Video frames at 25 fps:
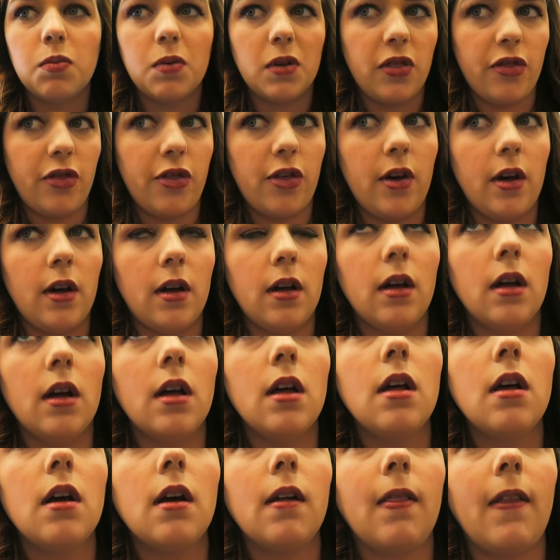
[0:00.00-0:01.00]
with
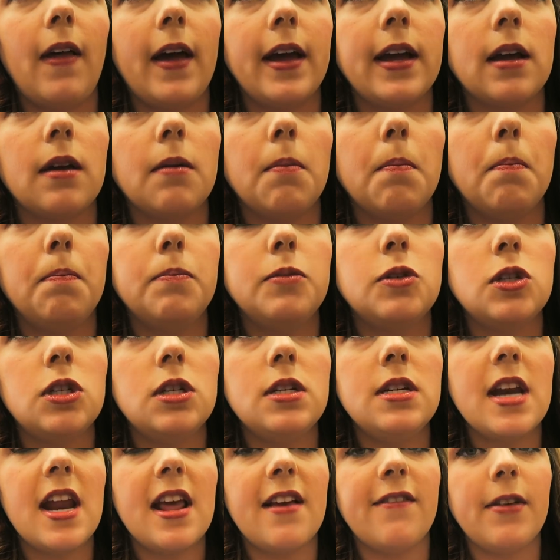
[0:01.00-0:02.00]
the like
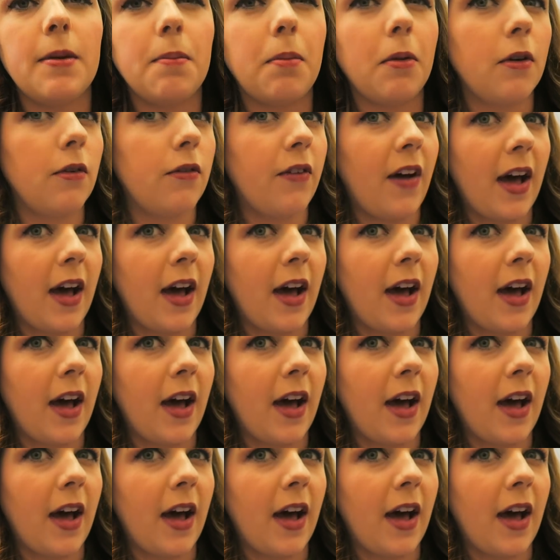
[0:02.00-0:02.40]
navy blue